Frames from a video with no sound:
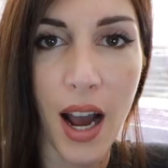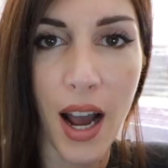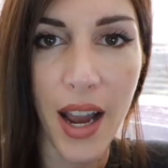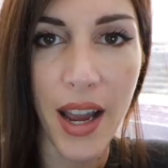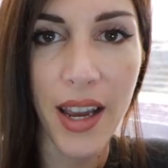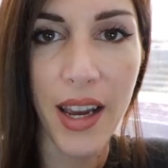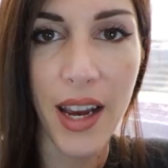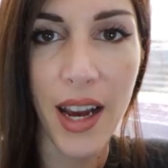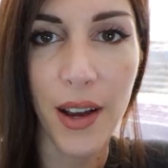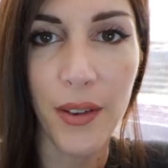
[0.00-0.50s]

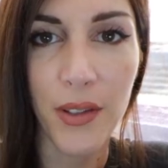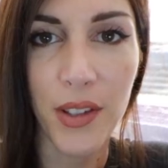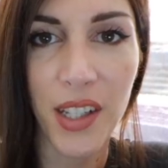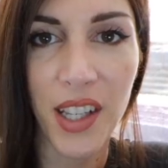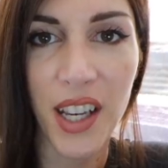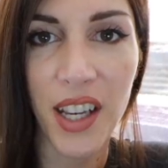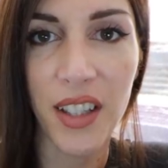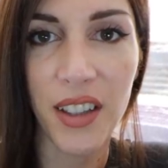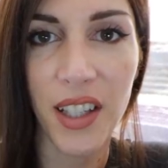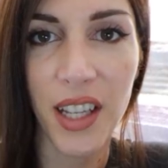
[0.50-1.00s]
I have to
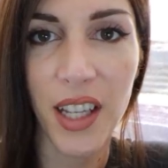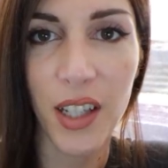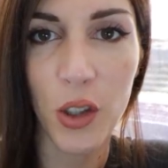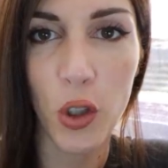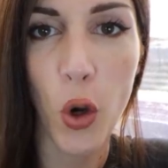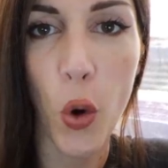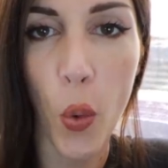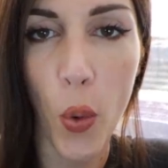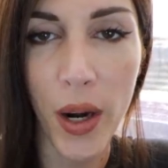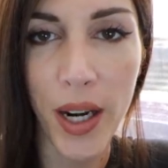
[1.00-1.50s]
get like
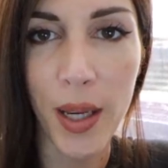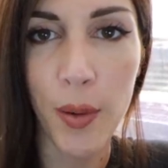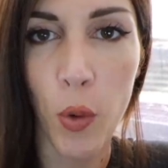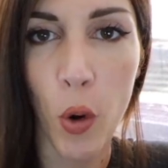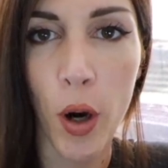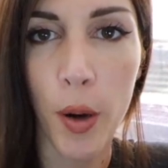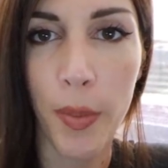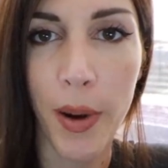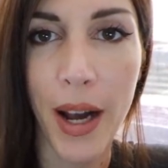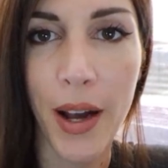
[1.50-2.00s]
20
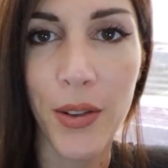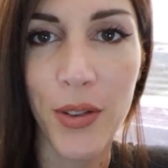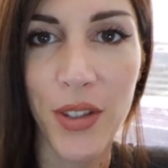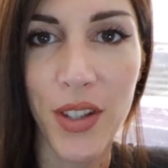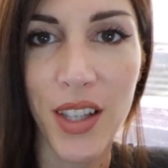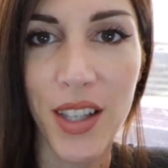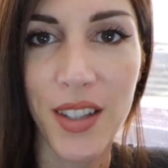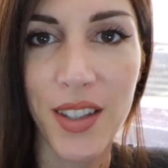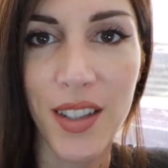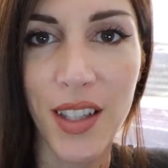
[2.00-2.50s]
more
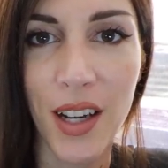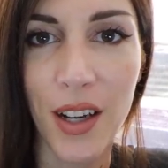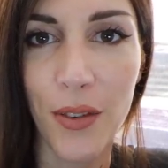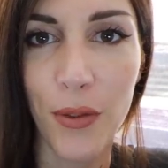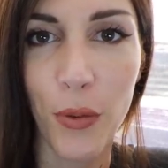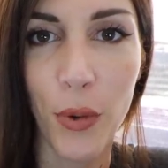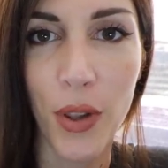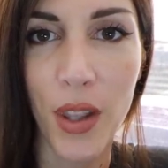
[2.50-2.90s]
pounds of this stuff.